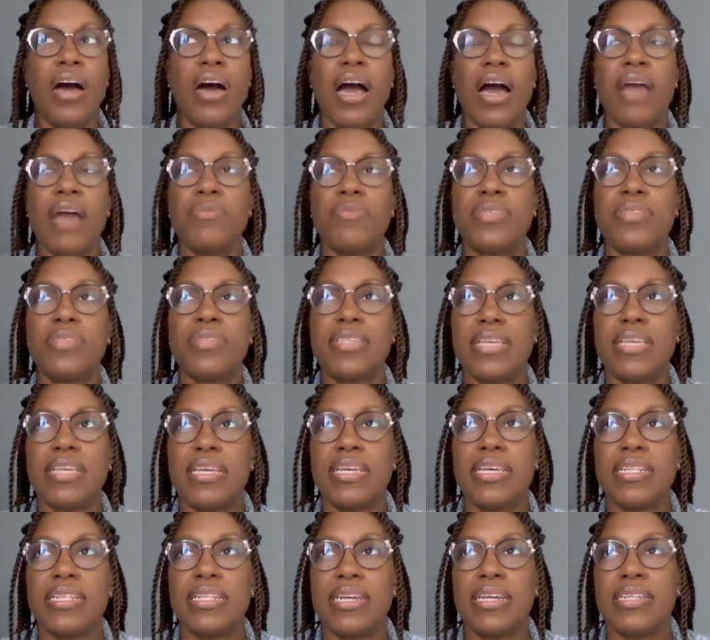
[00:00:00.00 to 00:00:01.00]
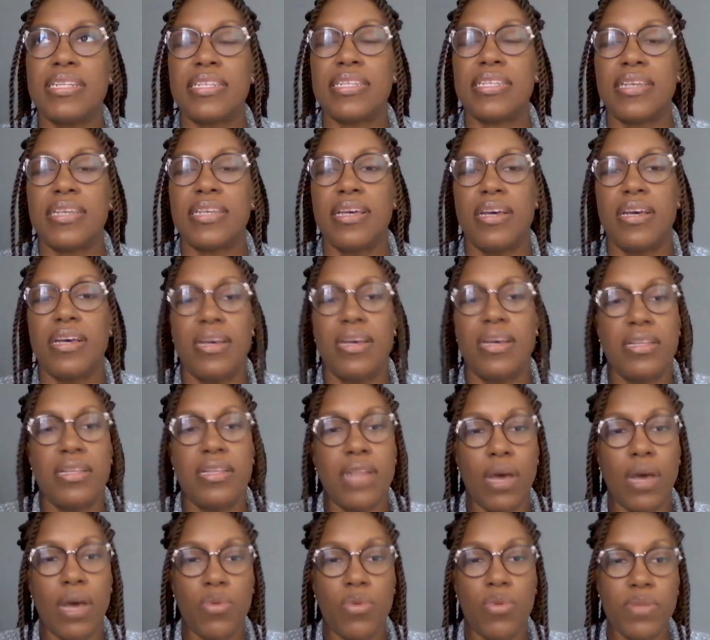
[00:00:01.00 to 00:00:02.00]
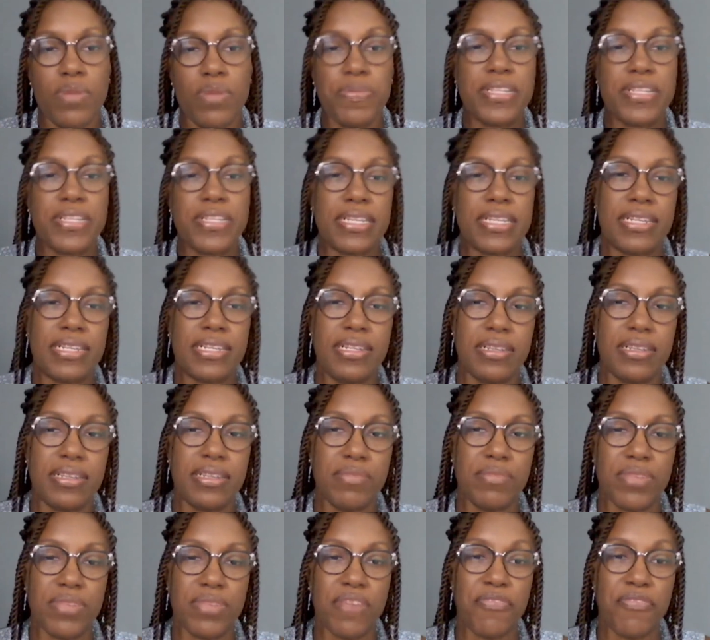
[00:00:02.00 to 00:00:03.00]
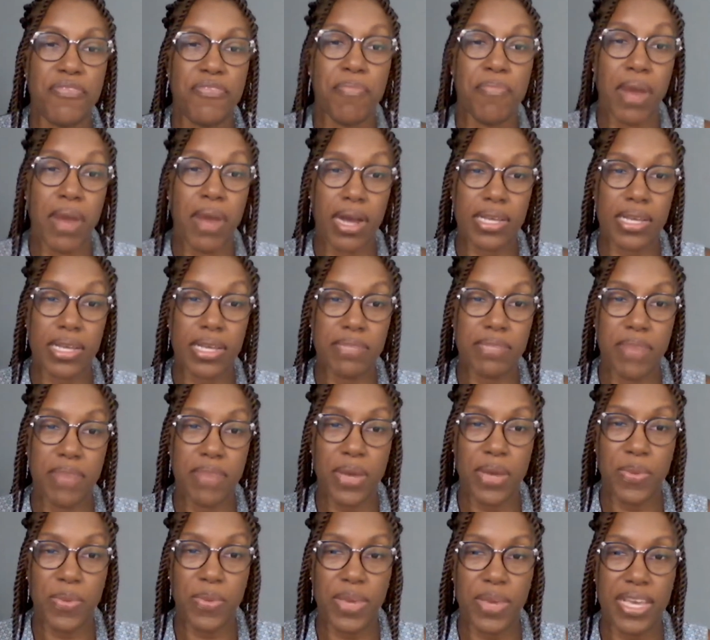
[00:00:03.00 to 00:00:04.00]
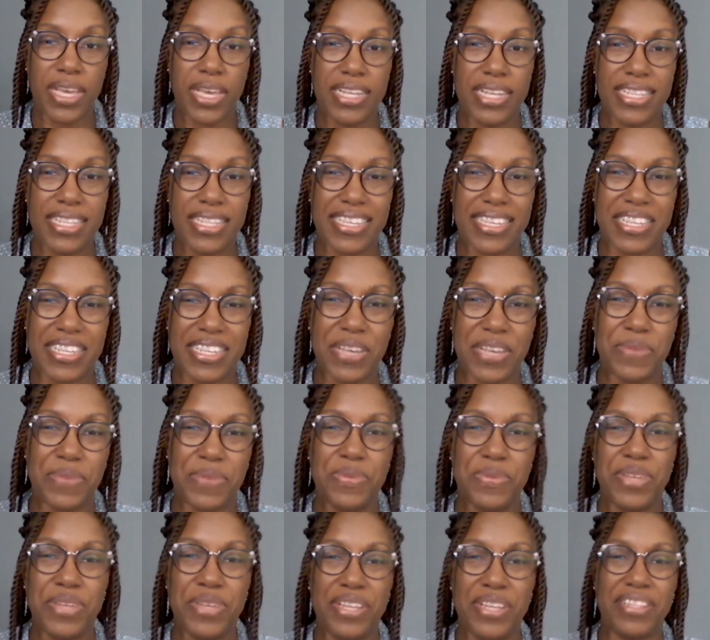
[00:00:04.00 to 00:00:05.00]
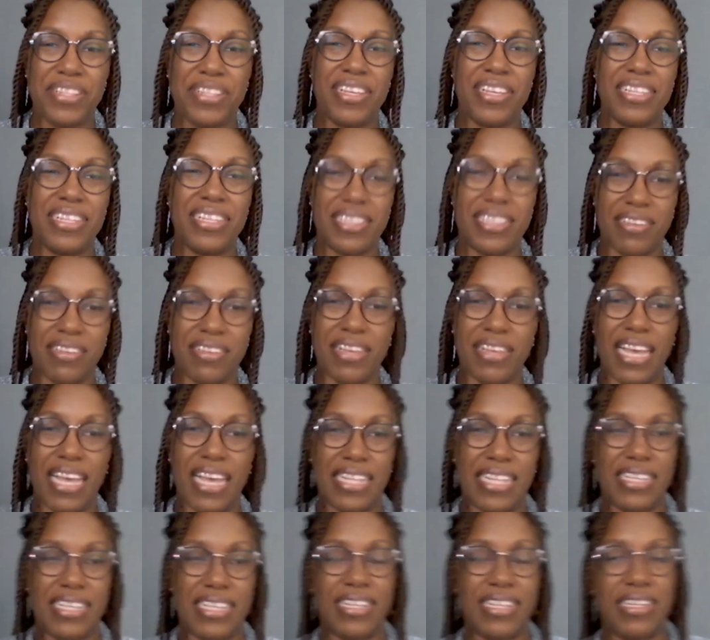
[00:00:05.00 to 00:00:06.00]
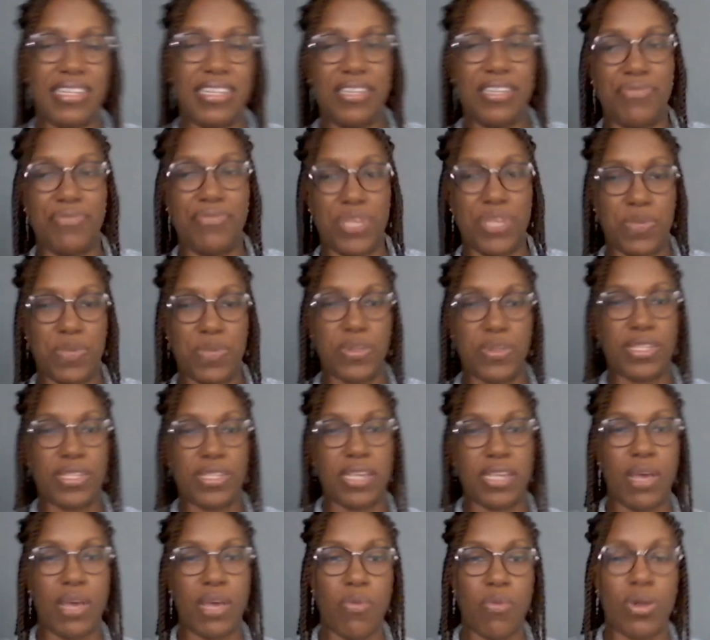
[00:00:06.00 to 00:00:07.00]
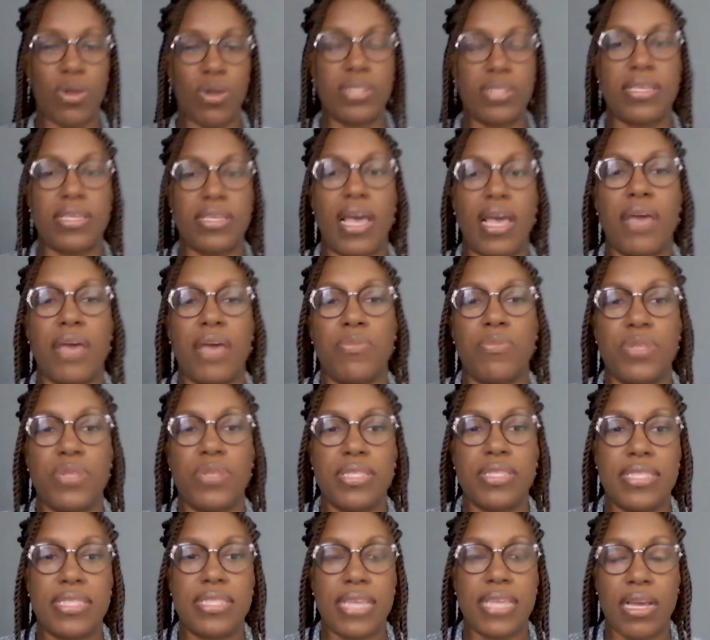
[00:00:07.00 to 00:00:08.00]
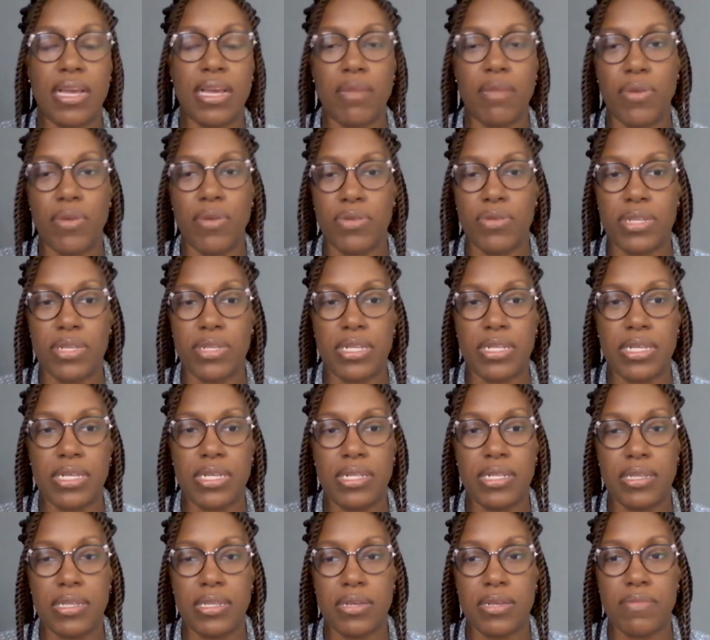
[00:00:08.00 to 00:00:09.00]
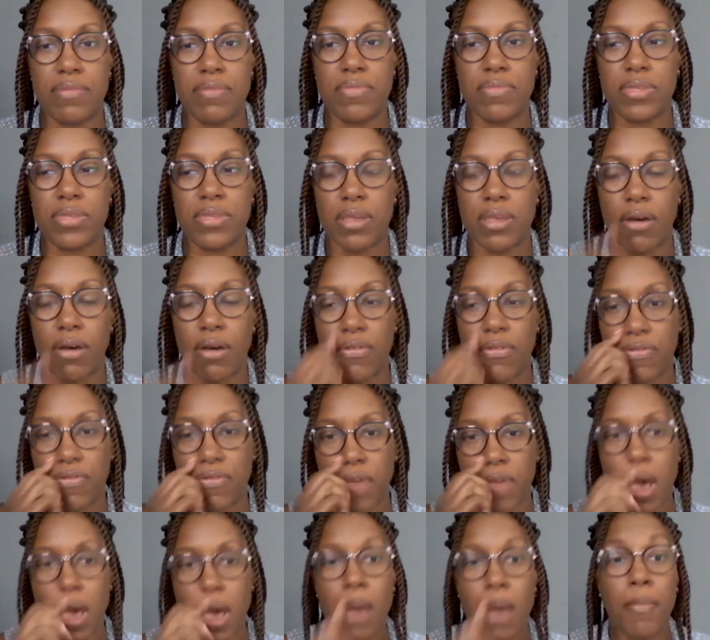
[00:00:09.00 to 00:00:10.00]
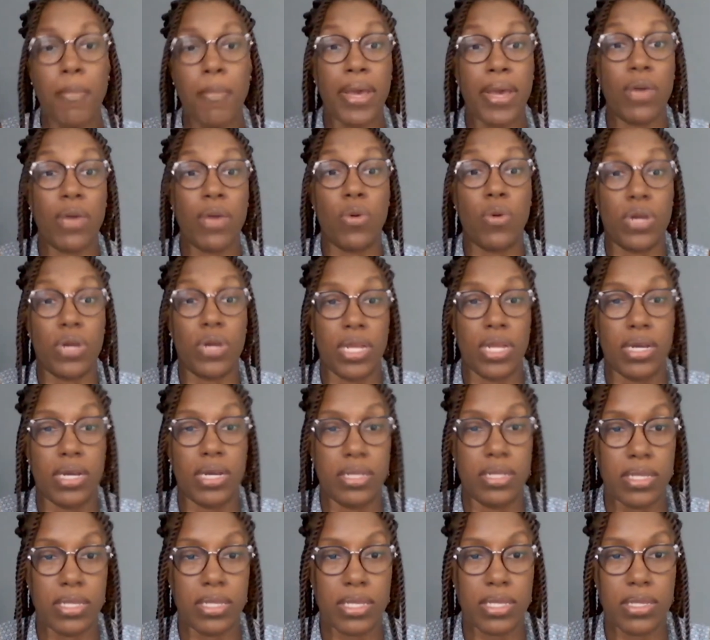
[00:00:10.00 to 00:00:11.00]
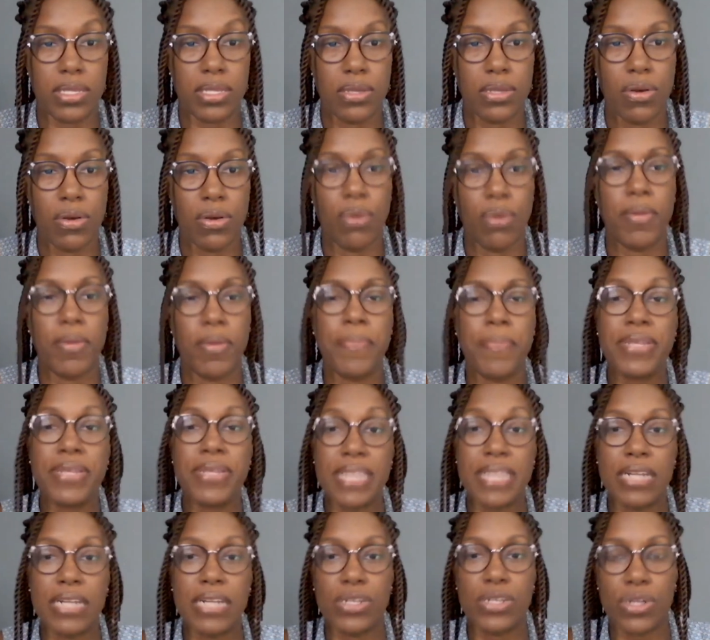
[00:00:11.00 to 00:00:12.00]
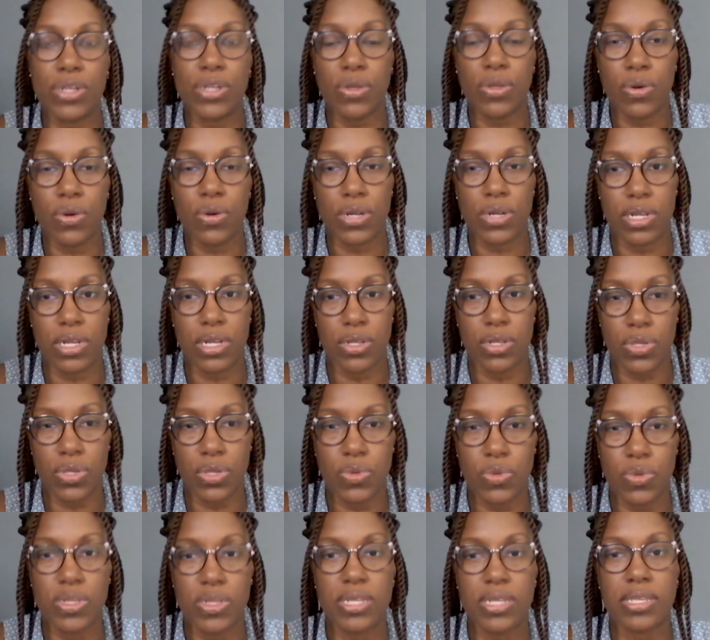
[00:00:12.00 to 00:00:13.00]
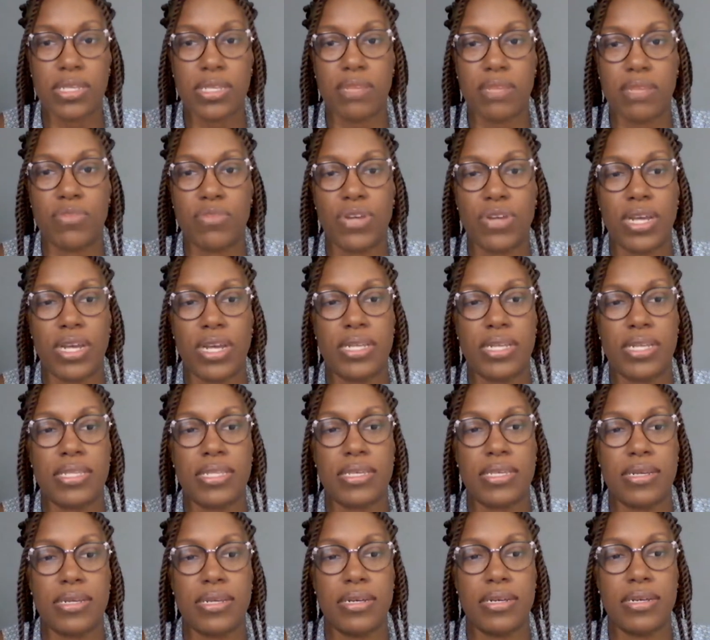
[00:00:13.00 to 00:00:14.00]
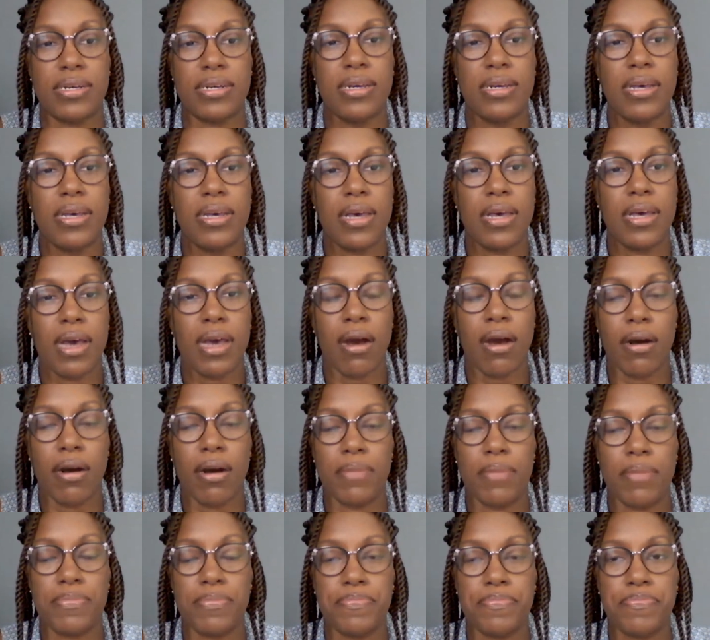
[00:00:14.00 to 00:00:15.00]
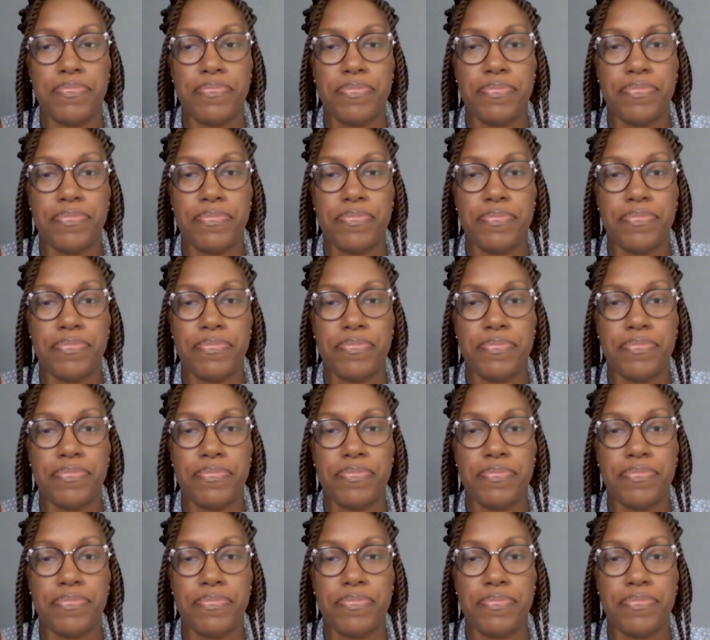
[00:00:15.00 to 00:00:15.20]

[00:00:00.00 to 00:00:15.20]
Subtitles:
I would say that I wouldn't put it in terms of market my way into into getting the response I want. I would think about it in terms of my audience or my potential audience, who it is I'm trying to um,